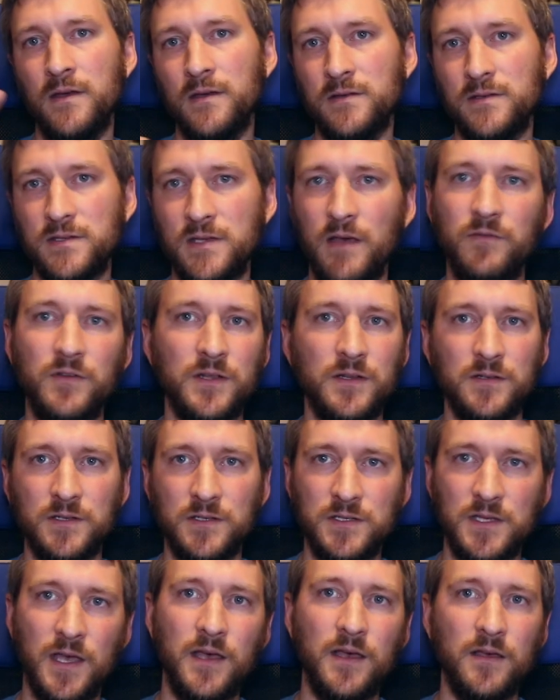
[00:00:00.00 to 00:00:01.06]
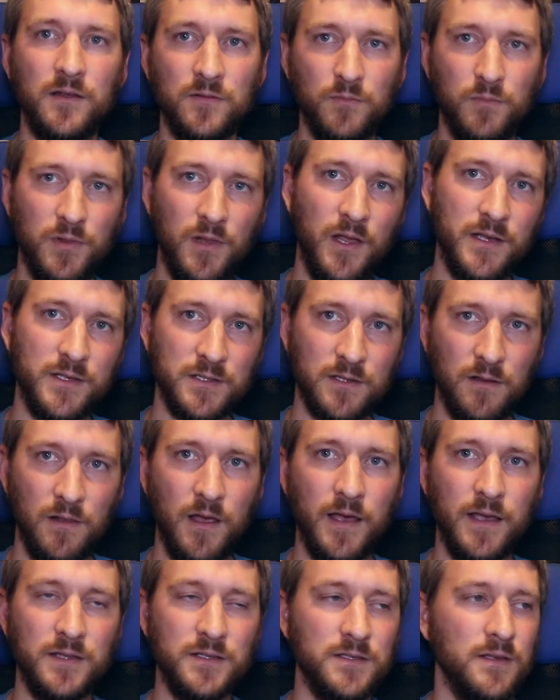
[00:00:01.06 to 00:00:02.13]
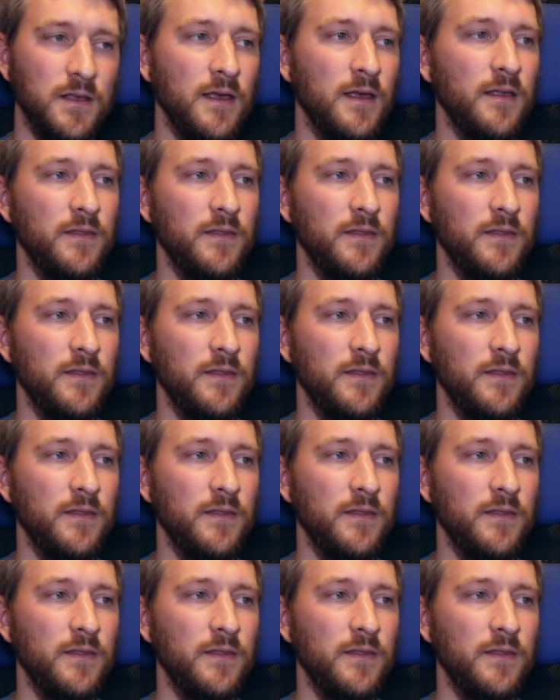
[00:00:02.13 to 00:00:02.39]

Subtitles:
7 to 10 plus clients,